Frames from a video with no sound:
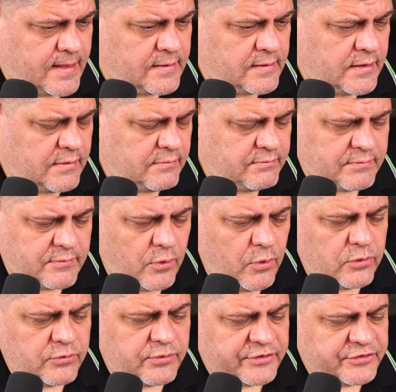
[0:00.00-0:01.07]
Uh,
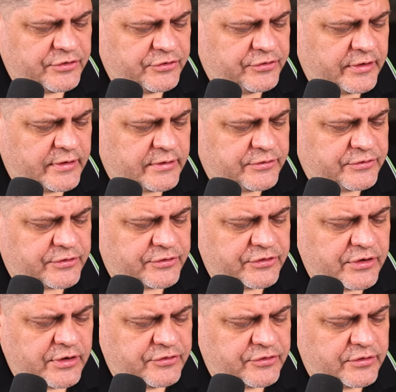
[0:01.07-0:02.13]
all Russian channels are
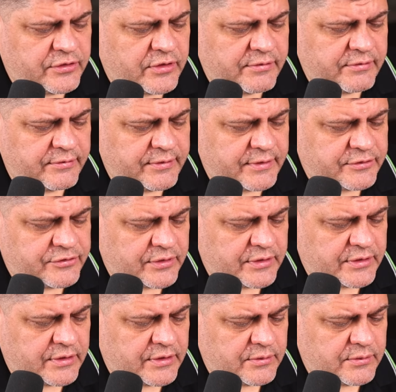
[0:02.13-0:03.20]
staging live events right
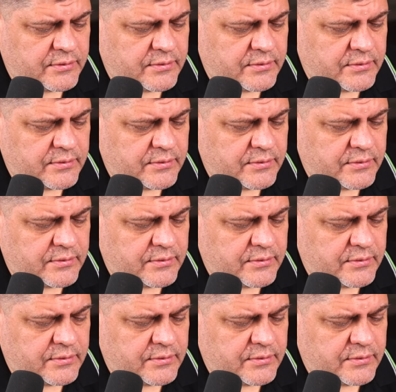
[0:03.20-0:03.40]
now.